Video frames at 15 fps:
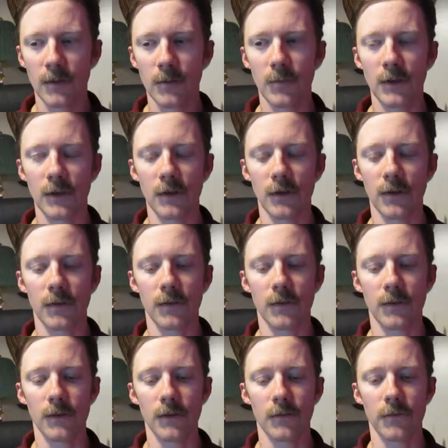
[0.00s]
Because
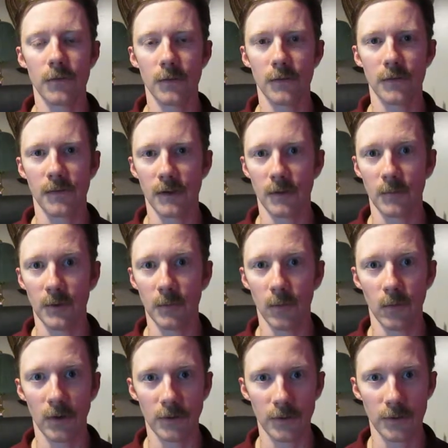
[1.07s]
the first thing people
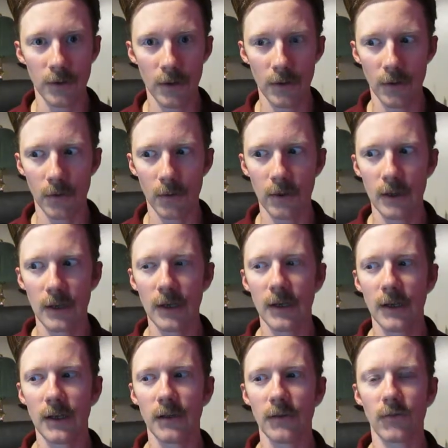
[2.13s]
want to know
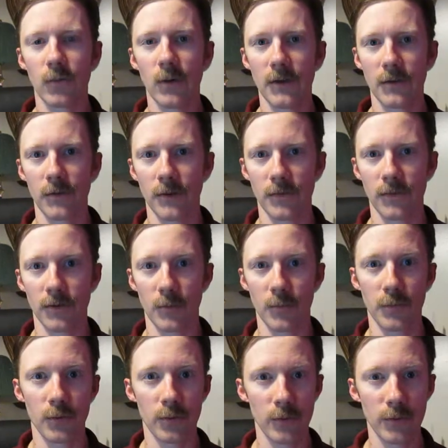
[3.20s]
is whether it's an
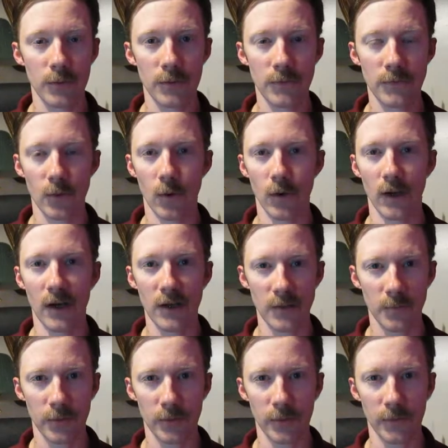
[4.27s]
approved or
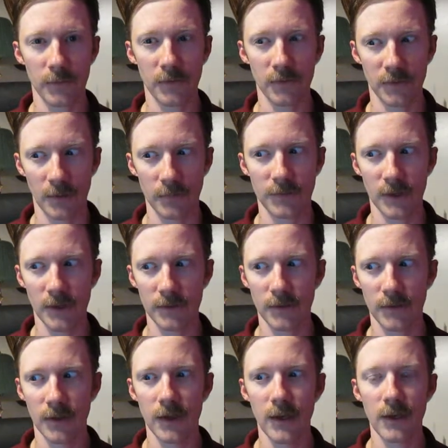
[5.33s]
unapproved subject,
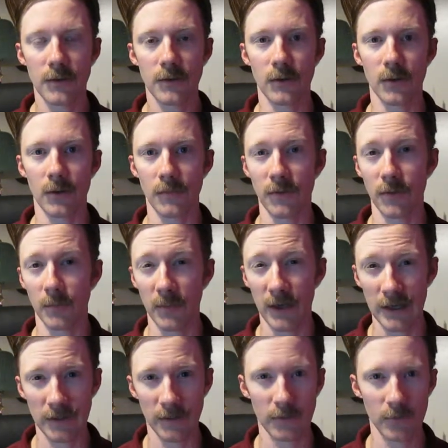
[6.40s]
to know if their
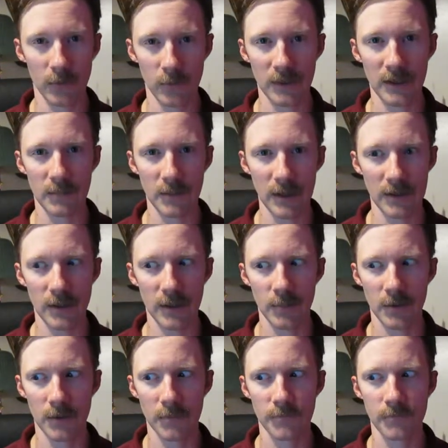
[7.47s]
mind is already made up,
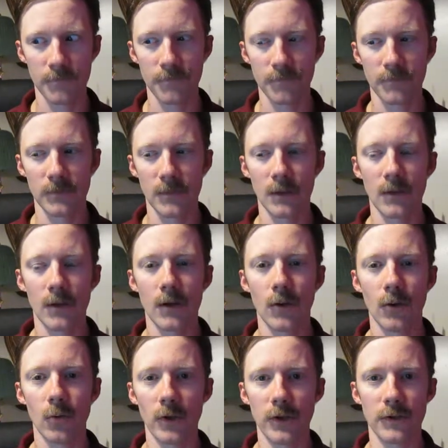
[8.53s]

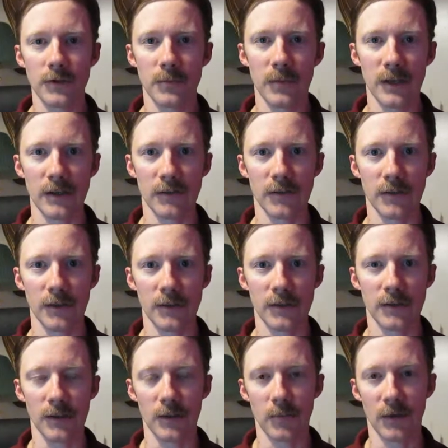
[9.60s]
which makes
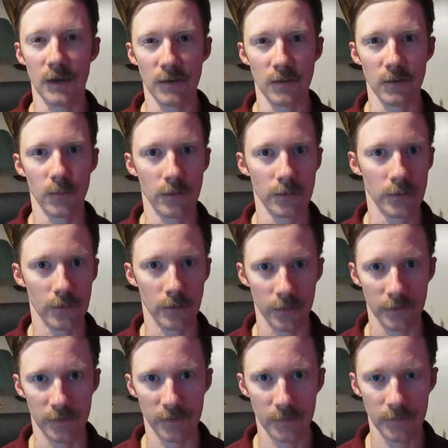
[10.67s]
it impossible to
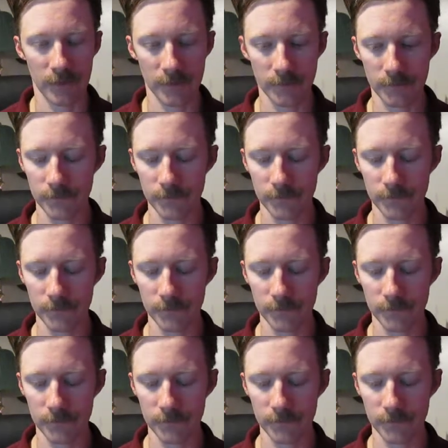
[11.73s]
learn something.